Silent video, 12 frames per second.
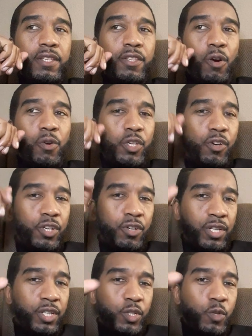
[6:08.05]
no,
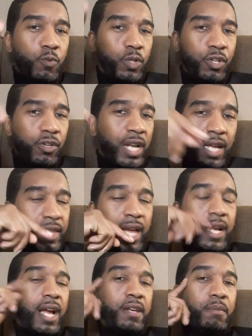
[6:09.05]
you're not
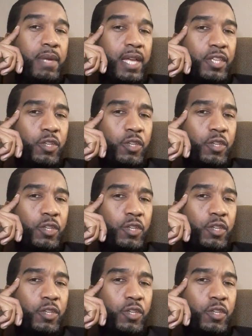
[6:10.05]
that kind of man.